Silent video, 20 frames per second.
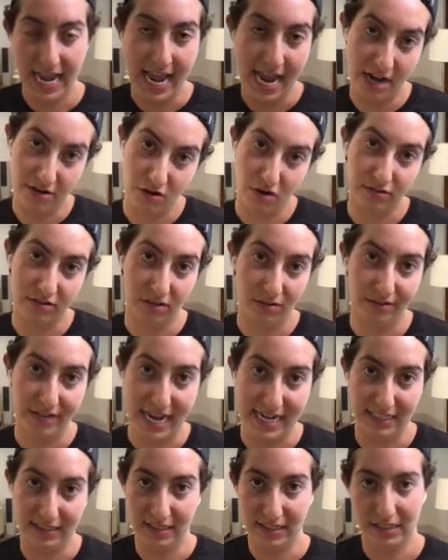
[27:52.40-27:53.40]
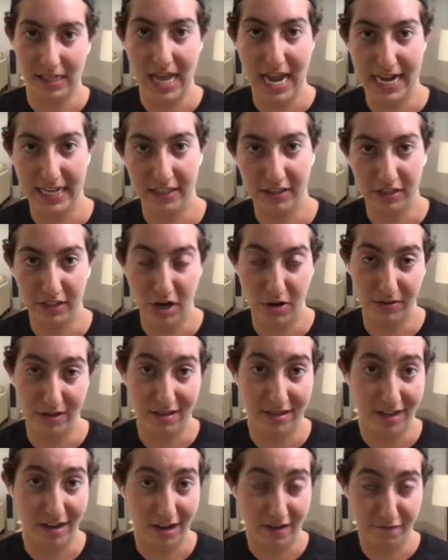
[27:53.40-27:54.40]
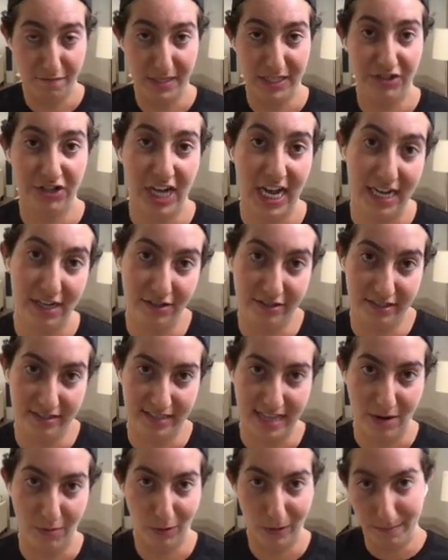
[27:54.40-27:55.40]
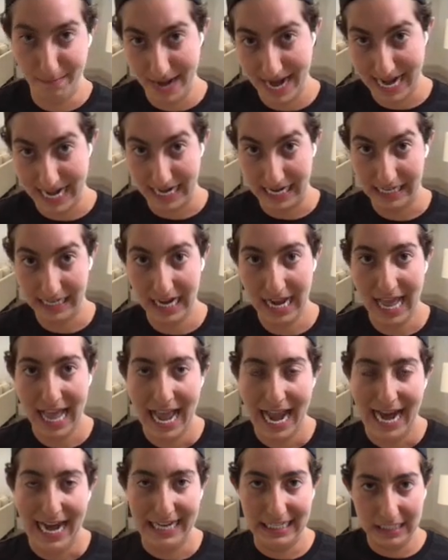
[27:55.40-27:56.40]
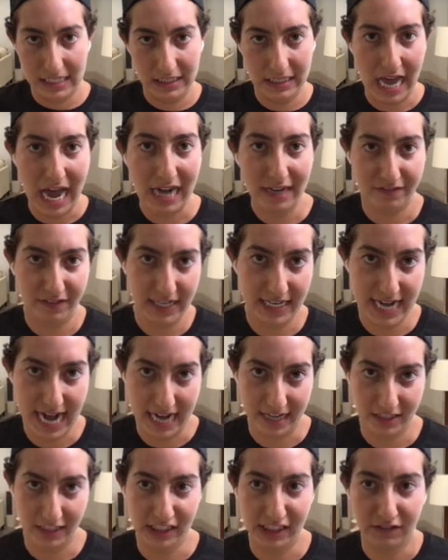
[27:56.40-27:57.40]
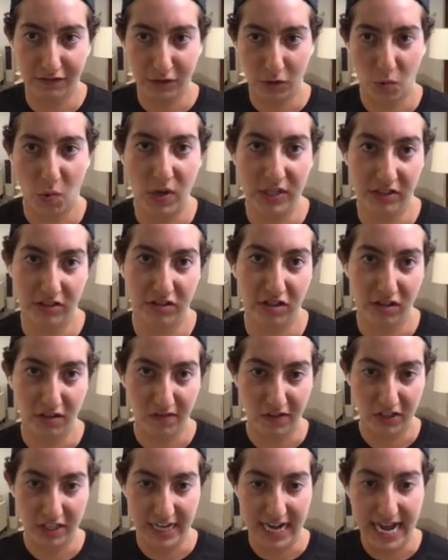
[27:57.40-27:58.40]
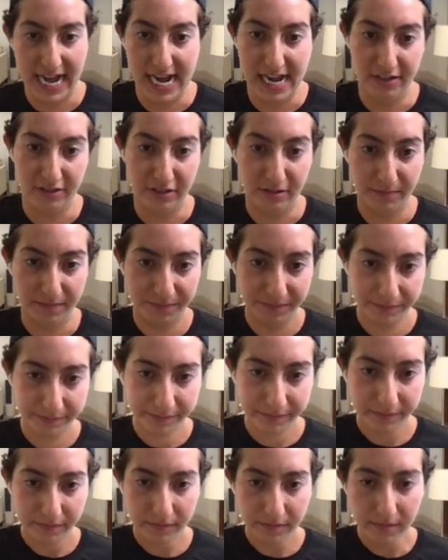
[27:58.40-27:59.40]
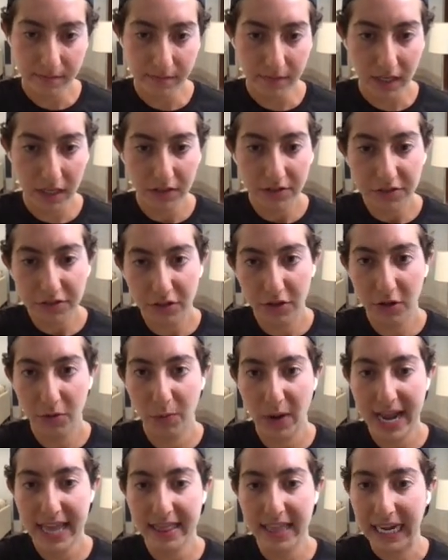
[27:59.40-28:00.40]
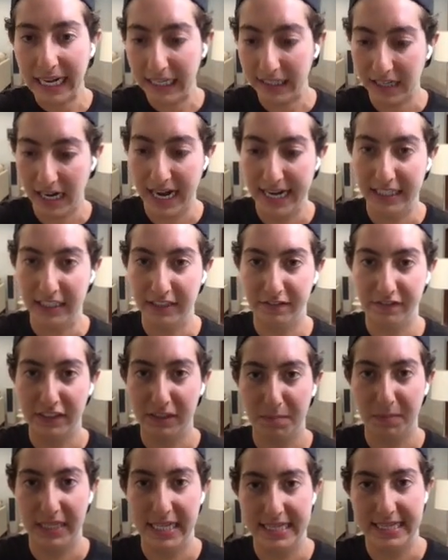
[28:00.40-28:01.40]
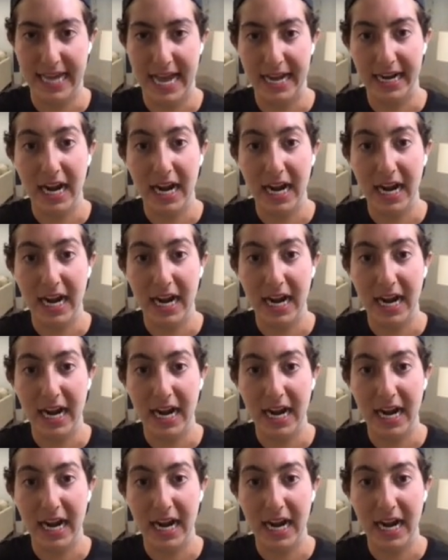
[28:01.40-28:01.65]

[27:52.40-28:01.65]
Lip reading: and also letting the clients know that there have been changes that were made, it's a lot of connections for one server to handle. So the way they kind of split that